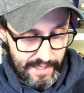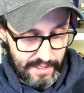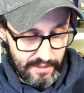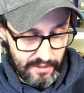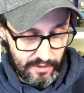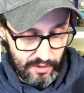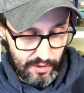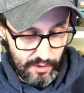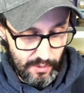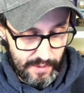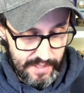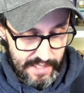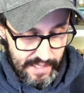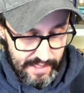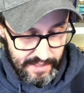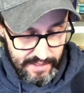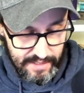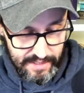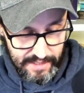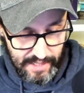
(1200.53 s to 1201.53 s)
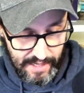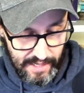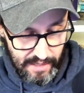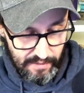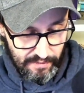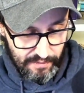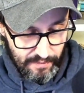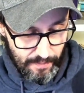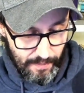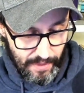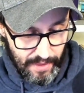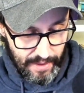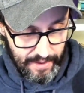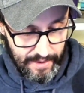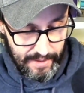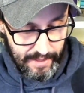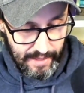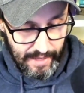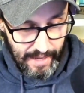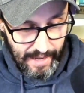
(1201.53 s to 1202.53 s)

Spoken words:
all I need to do is hit save,